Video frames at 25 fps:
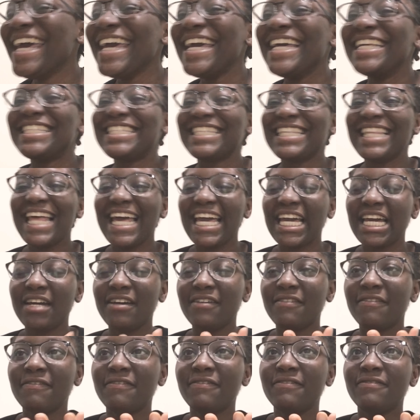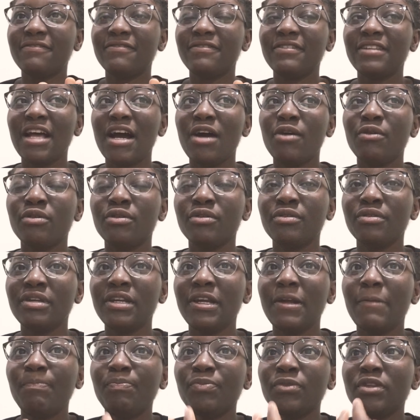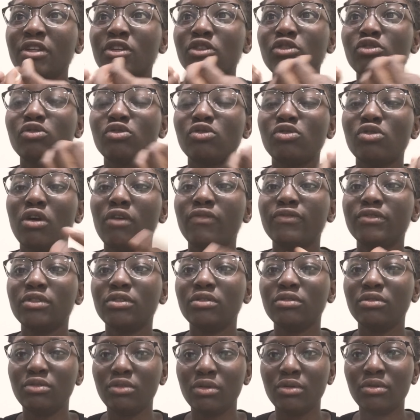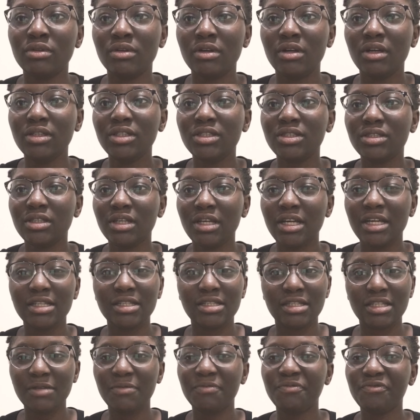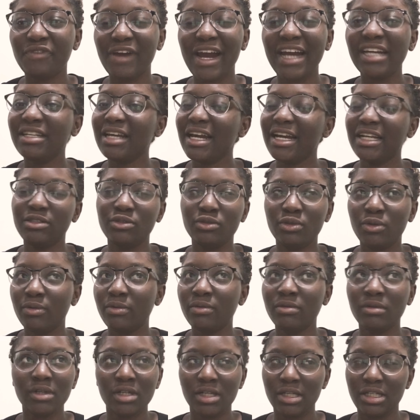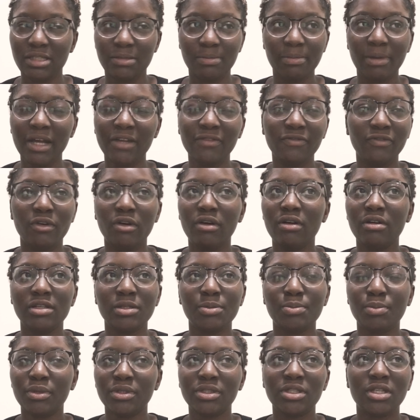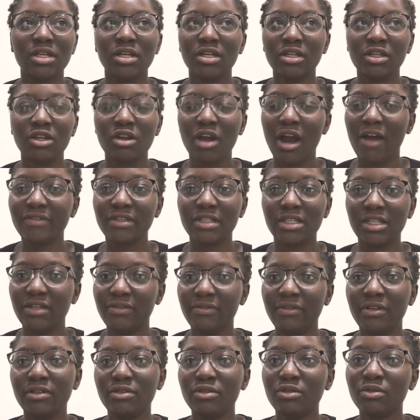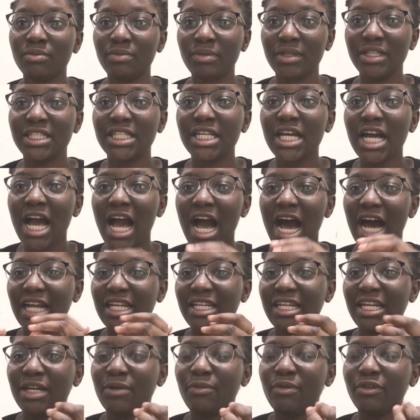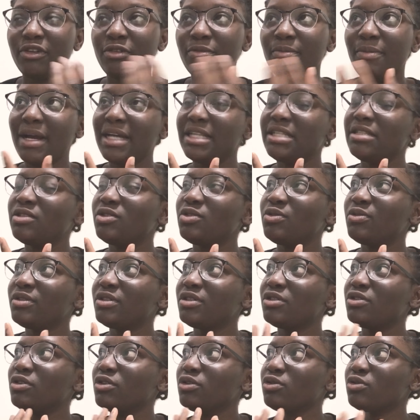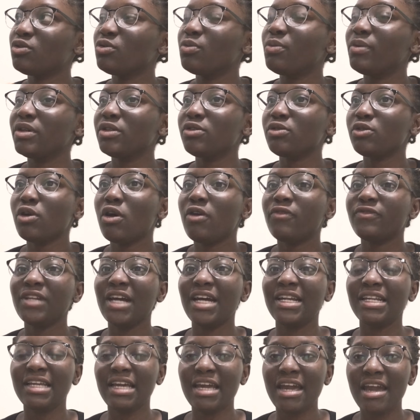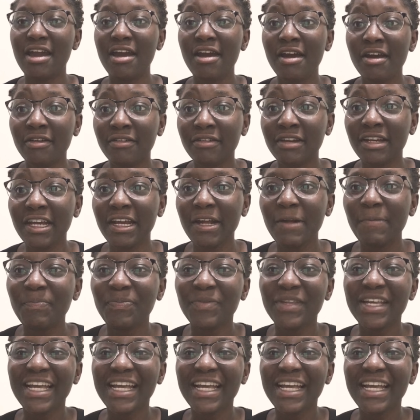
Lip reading: It's like a floury, soft donut. It's deep fried, I know. It's bad for us, but you have to live a little bit. And like when you bite into it, it's just super soft and airy.